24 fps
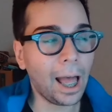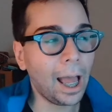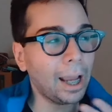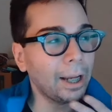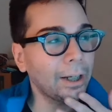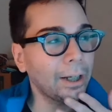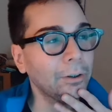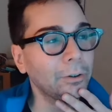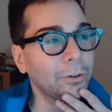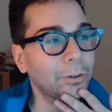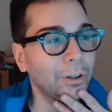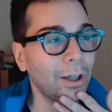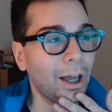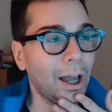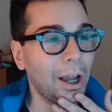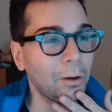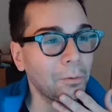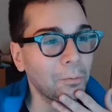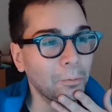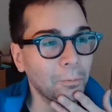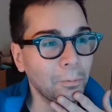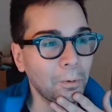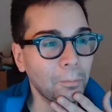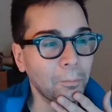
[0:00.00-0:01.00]
I
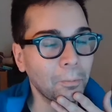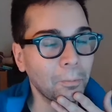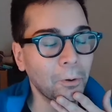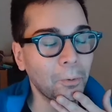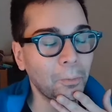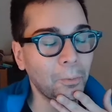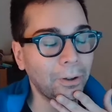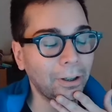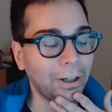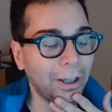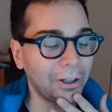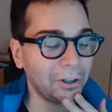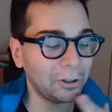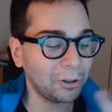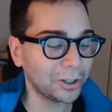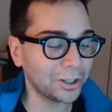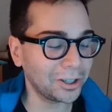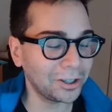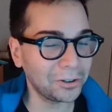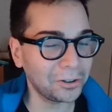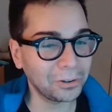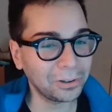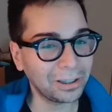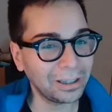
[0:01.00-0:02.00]
remember when I used
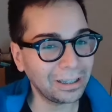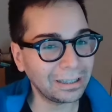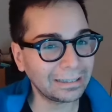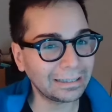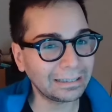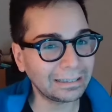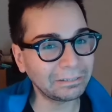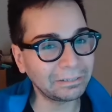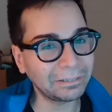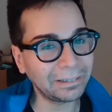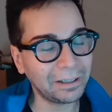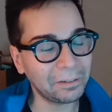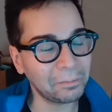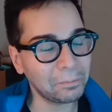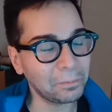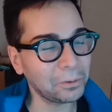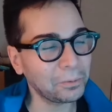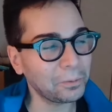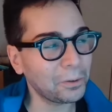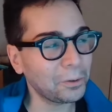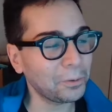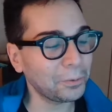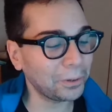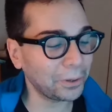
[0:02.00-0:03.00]
to do this, and I'll
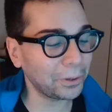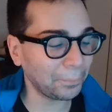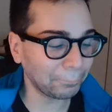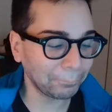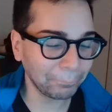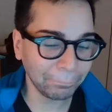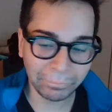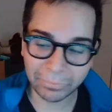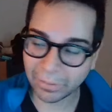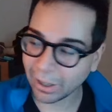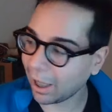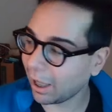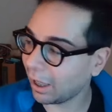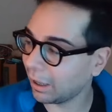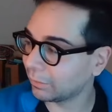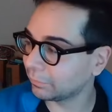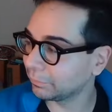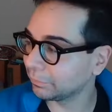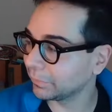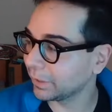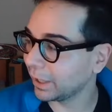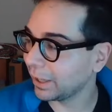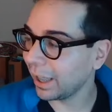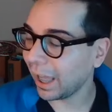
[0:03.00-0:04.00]
reroll with you.
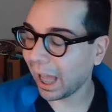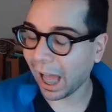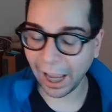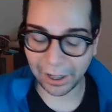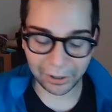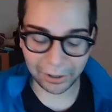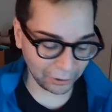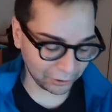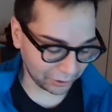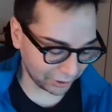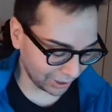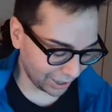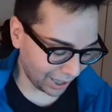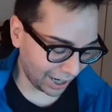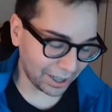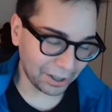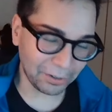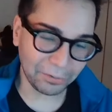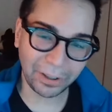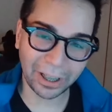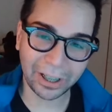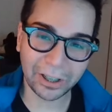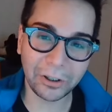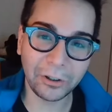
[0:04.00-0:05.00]
I used to kind
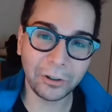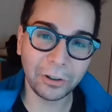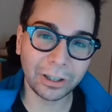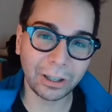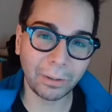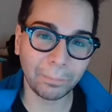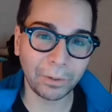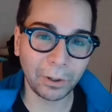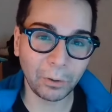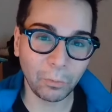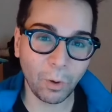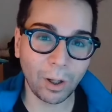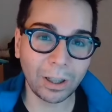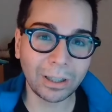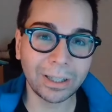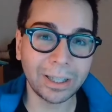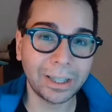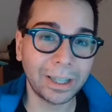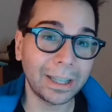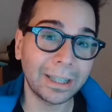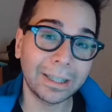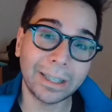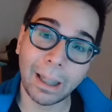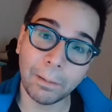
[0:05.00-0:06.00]
of like use something once
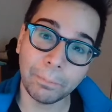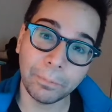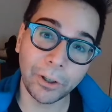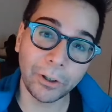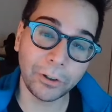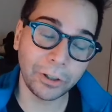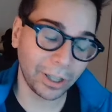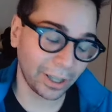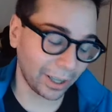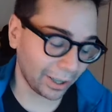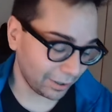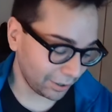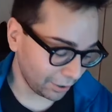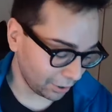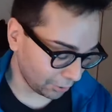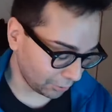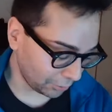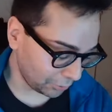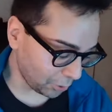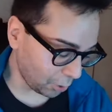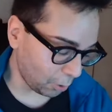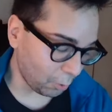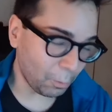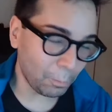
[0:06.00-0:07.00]
and then stop using it.
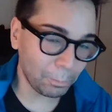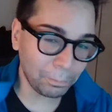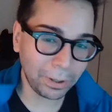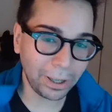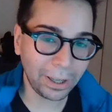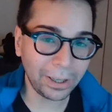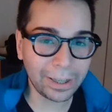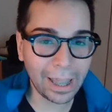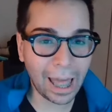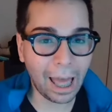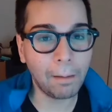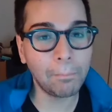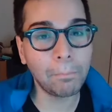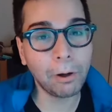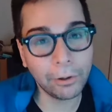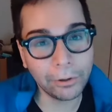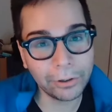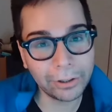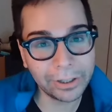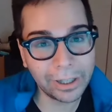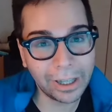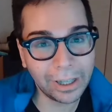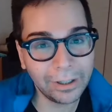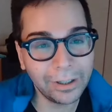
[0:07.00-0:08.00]
Don't be that
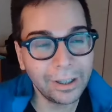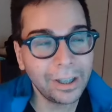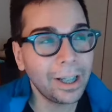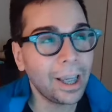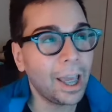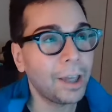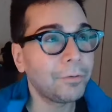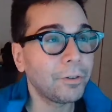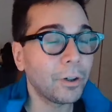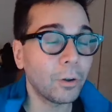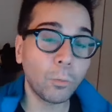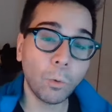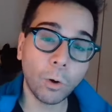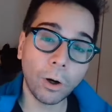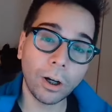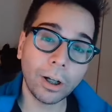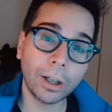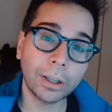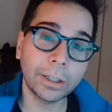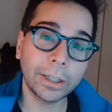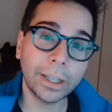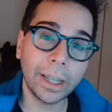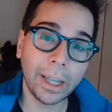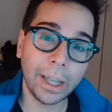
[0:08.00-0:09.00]
person. If it
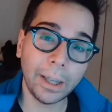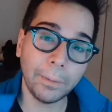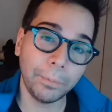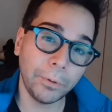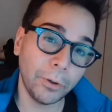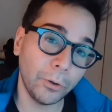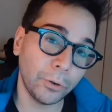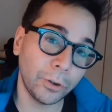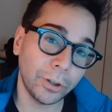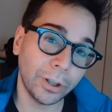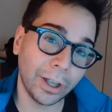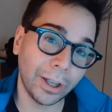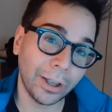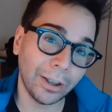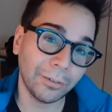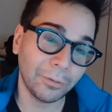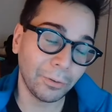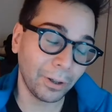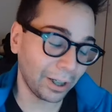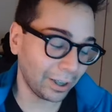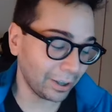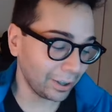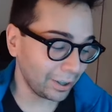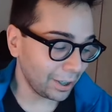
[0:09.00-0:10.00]
works, keep using it,
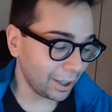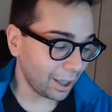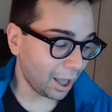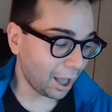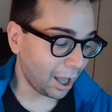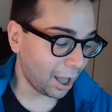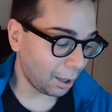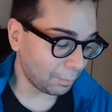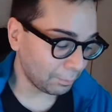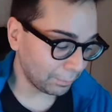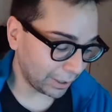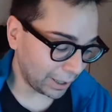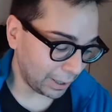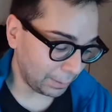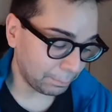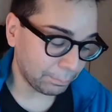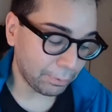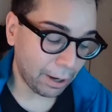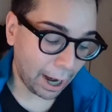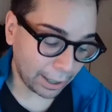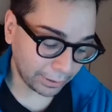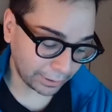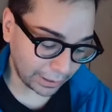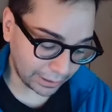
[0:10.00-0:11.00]
right? Keep
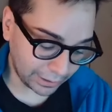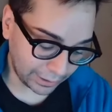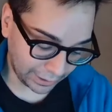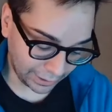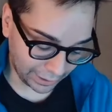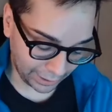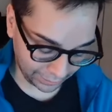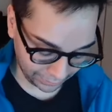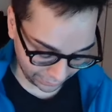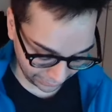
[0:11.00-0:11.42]
practicing it.